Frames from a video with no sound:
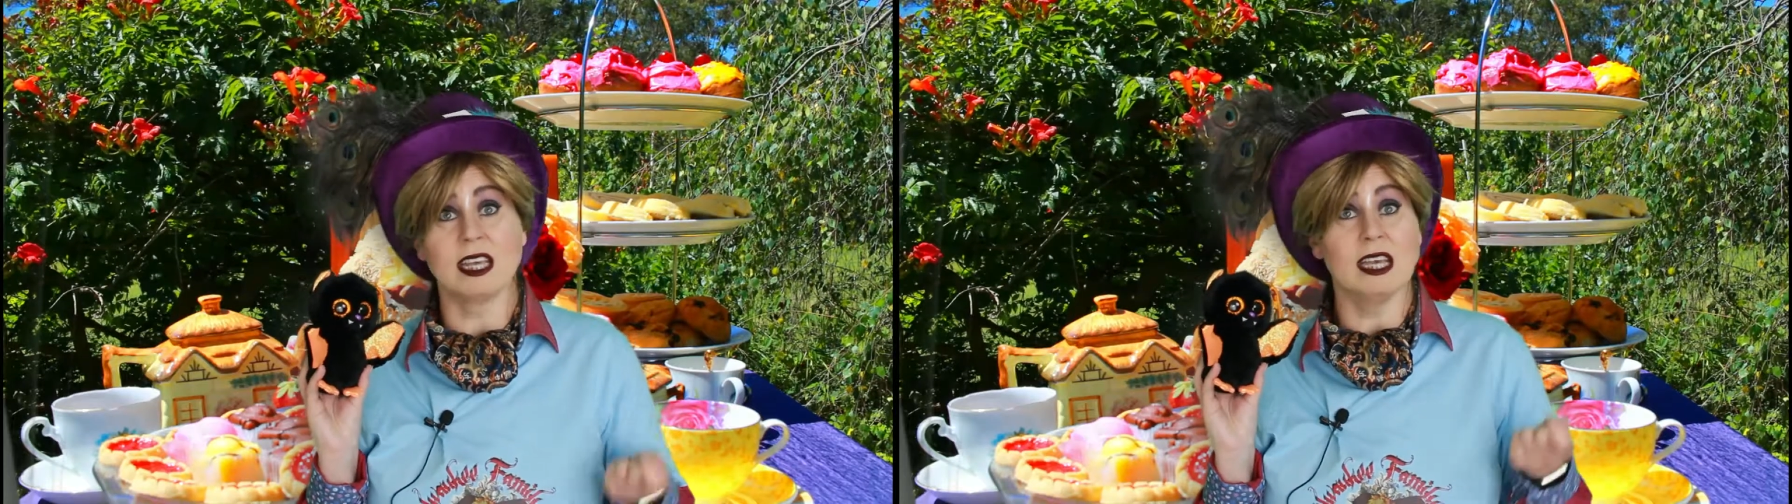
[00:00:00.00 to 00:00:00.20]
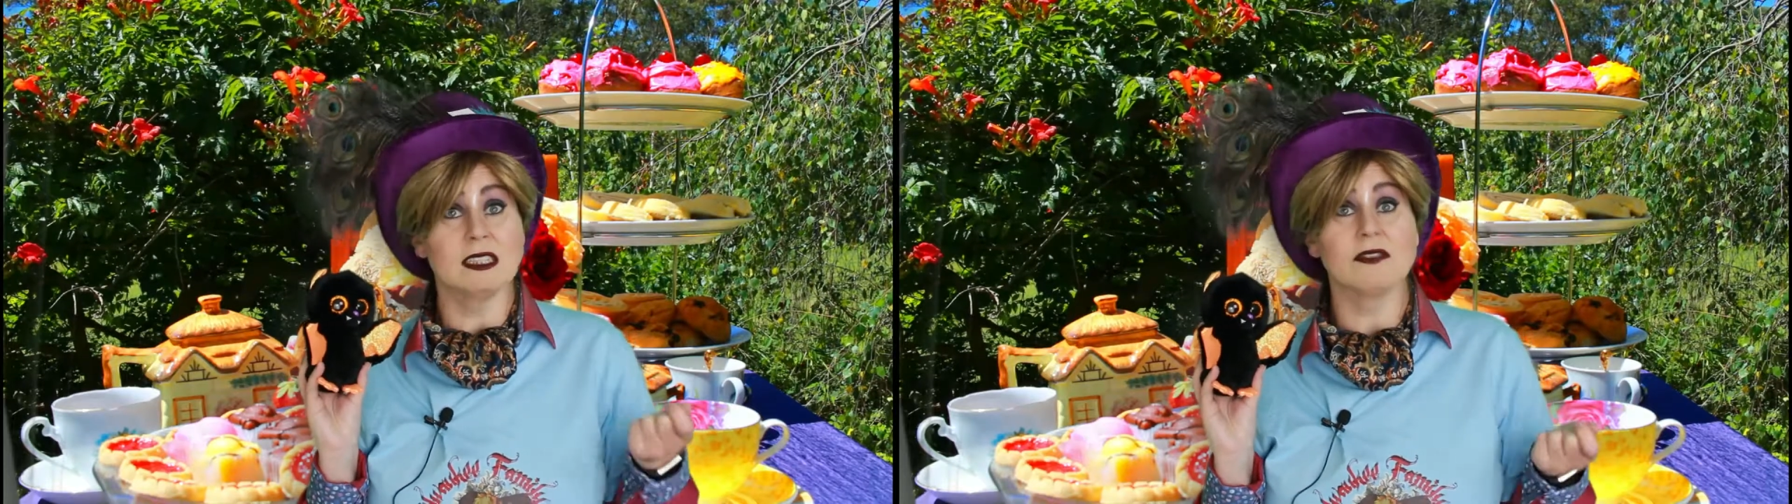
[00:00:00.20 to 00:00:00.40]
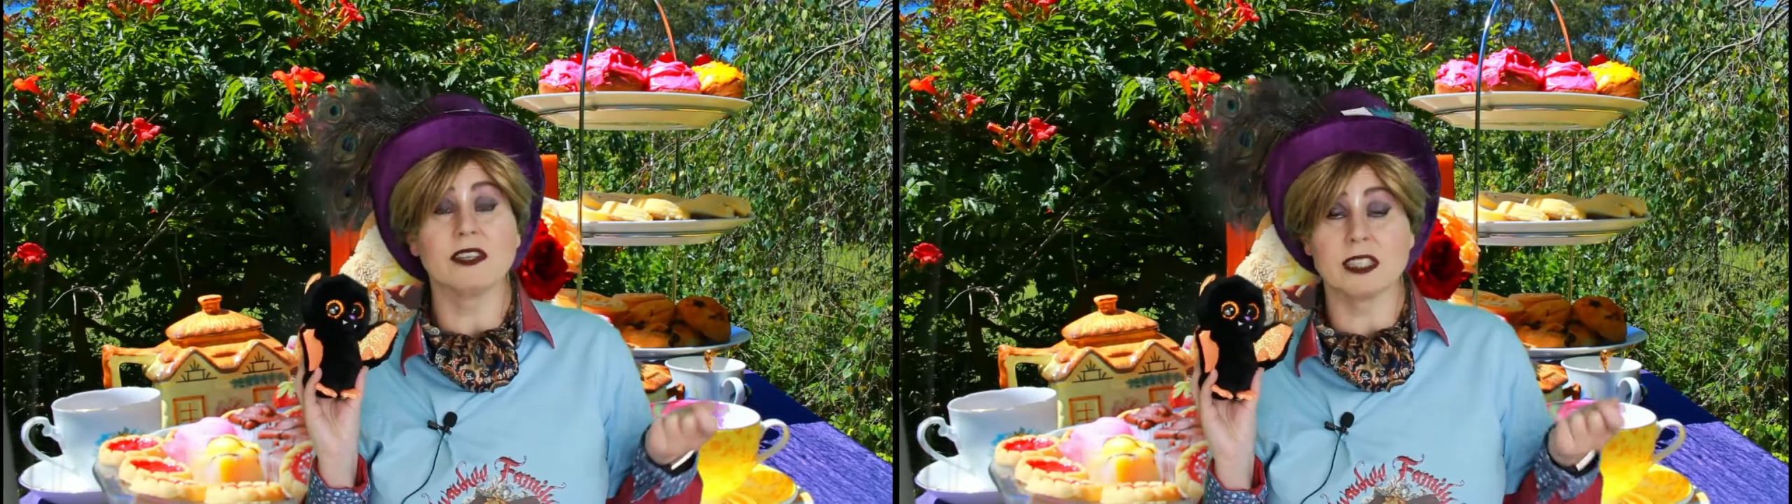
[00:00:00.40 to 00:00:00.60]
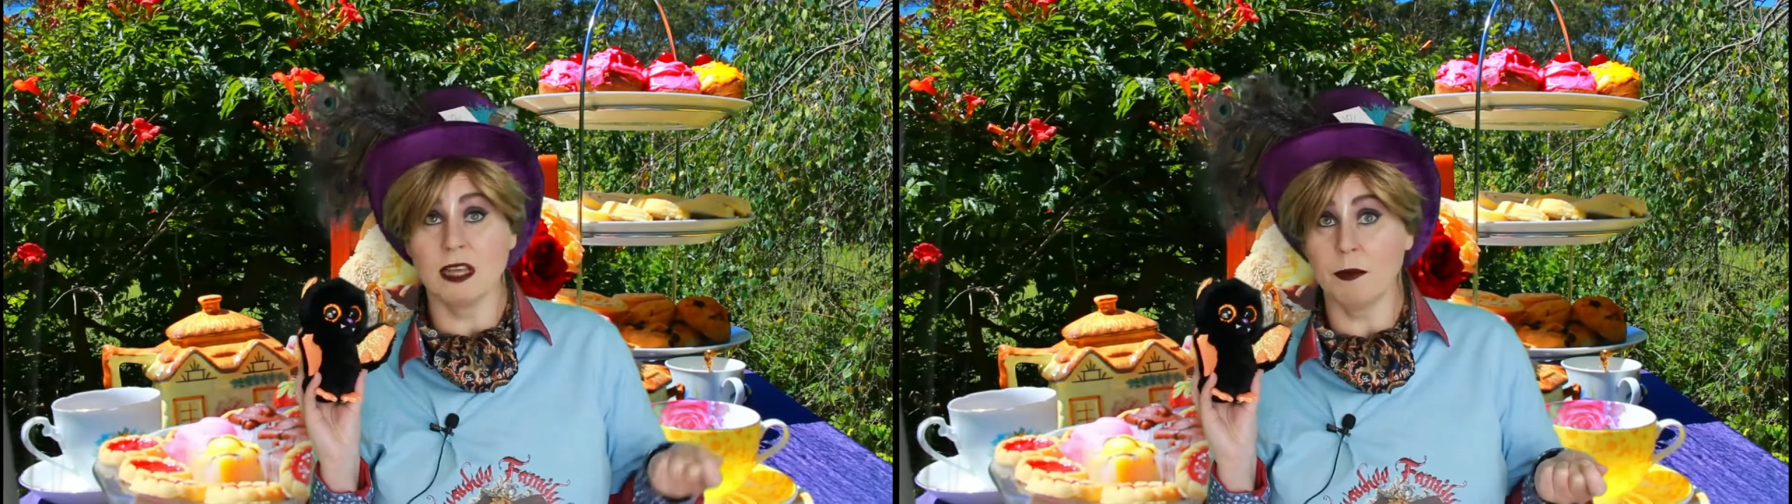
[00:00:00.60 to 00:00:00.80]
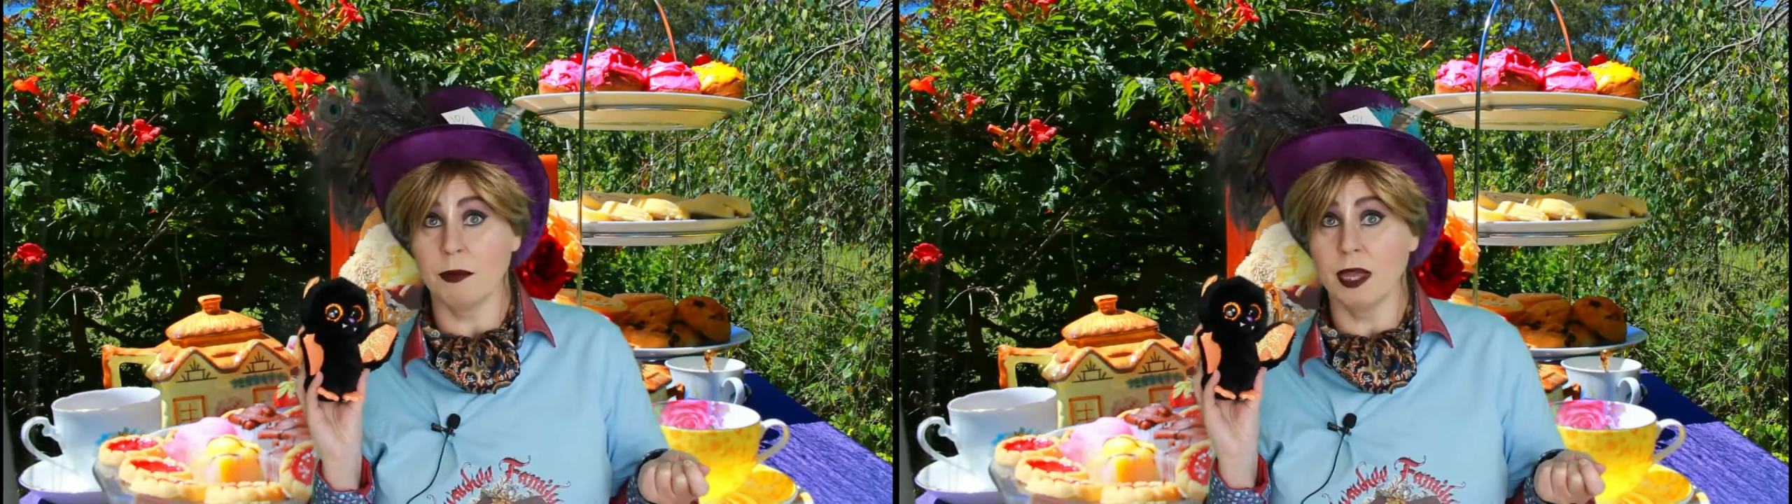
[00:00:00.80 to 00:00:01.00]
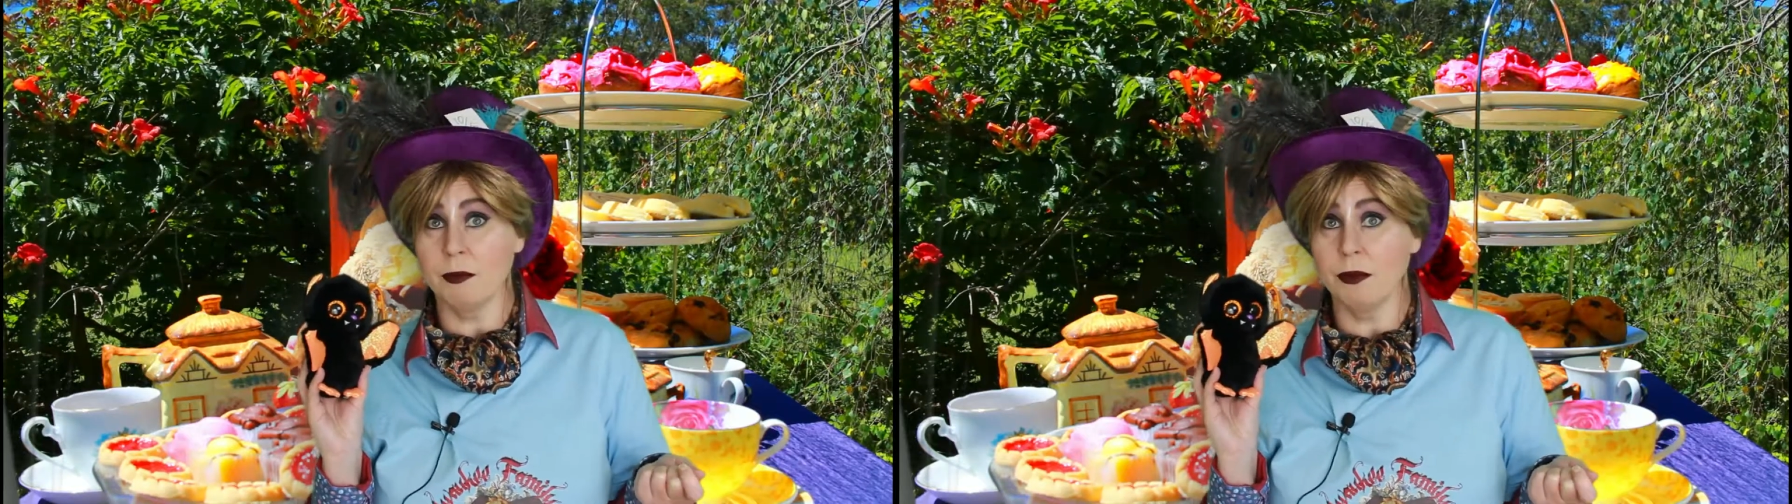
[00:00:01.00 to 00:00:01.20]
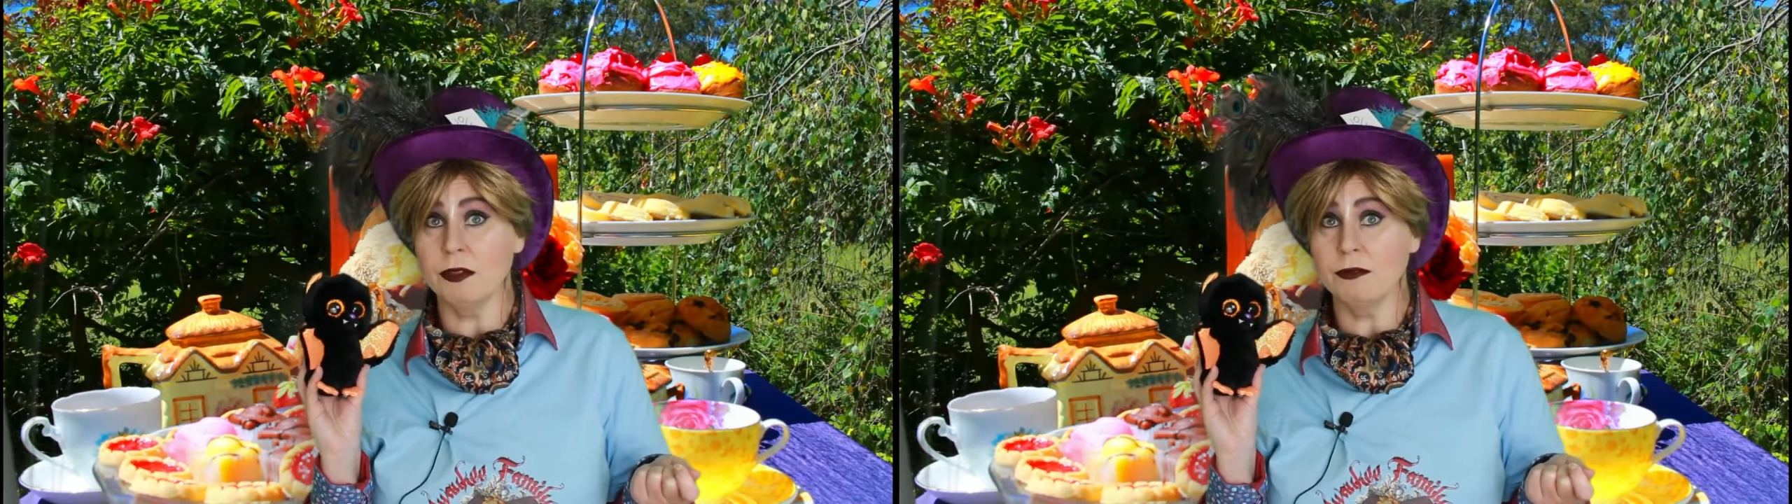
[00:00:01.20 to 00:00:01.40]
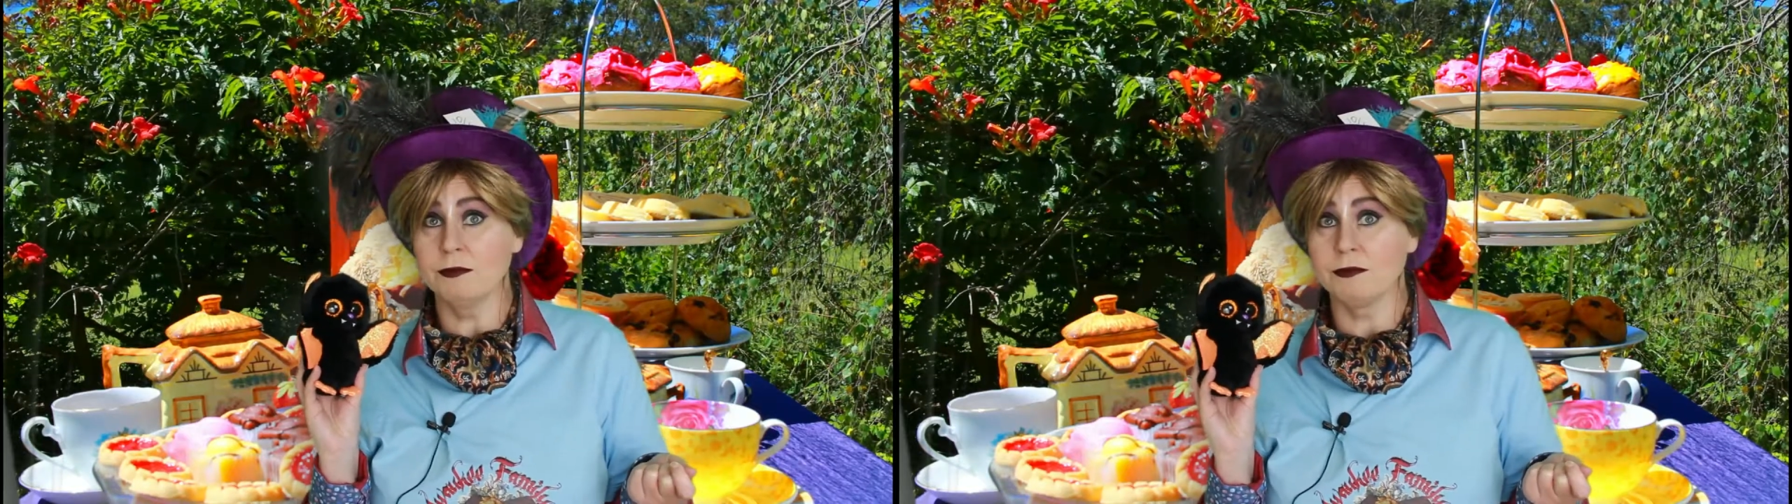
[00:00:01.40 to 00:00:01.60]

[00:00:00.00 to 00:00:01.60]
is for some people.